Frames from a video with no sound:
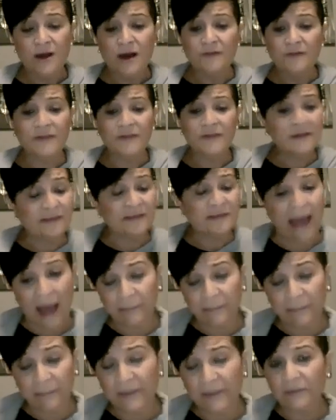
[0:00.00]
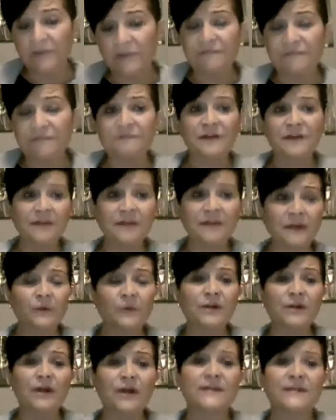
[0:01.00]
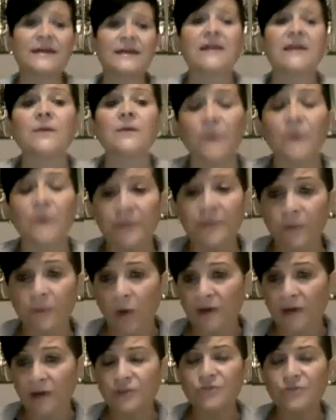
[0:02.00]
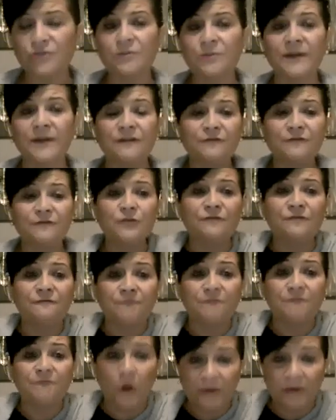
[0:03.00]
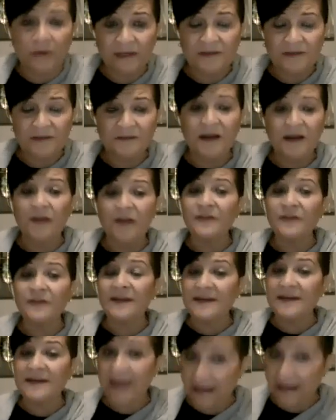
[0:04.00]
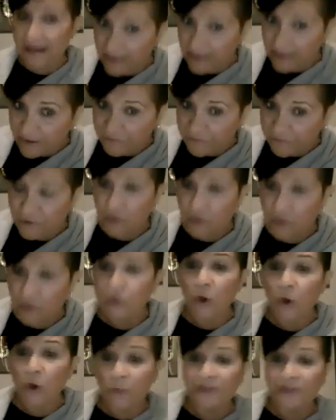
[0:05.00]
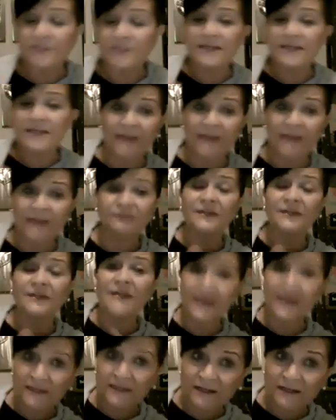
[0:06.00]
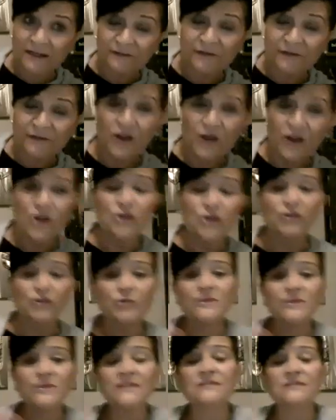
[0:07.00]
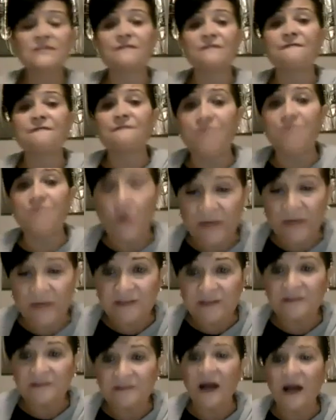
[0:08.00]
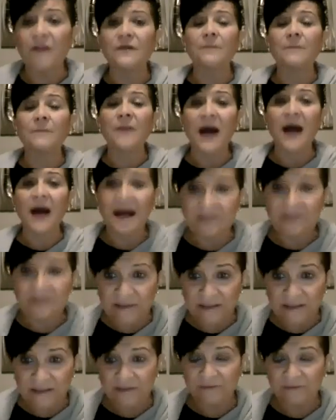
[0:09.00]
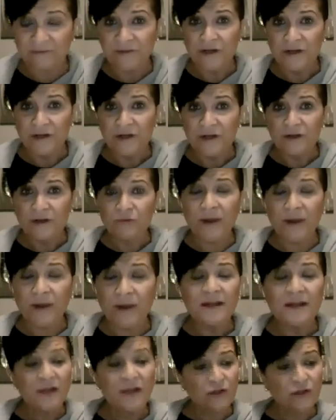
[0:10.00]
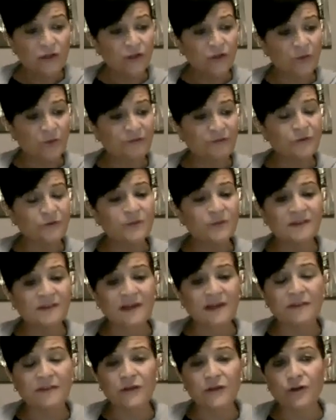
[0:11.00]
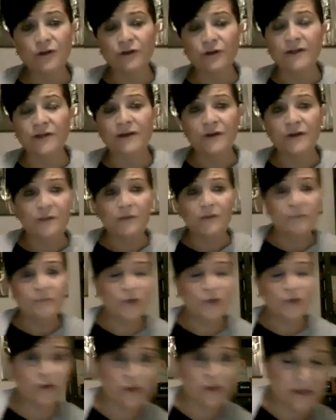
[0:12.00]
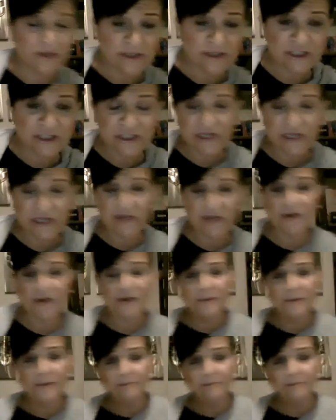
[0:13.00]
things happen and we feel like we're not getting where we want to, but if you focus on the negative, you're going to get the negative. So you need to focus on the positive, right? So if you say that you're gonna share